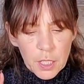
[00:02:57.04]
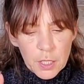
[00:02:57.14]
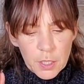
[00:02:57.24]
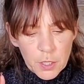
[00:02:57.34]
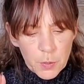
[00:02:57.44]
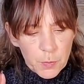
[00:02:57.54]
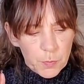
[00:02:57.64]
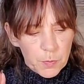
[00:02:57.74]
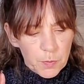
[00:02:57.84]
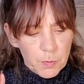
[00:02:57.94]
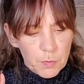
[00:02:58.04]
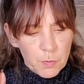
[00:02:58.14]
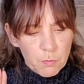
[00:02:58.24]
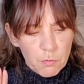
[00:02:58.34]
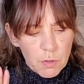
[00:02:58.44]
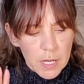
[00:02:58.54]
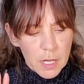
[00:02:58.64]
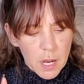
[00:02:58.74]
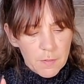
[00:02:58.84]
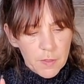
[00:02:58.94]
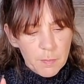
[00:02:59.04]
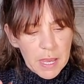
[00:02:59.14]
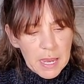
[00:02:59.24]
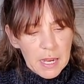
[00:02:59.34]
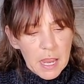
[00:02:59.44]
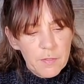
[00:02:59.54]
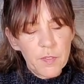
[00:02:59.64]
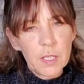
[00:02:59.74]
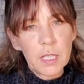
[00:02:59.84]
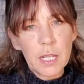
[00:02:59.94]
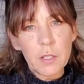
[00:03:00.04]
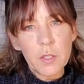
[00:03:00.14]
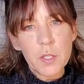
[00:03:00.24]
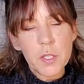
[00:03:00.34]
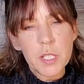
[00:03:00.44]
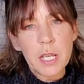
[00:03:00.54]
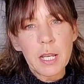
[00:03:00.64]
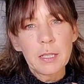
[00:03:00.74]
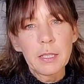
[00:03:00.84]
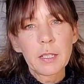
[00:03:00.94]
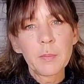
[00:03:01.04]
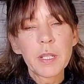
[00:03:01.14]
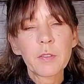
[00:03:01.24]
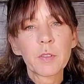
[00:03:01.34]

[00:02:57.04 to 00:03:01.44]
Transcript: You know, right off the bat, I feel like there's a little bit of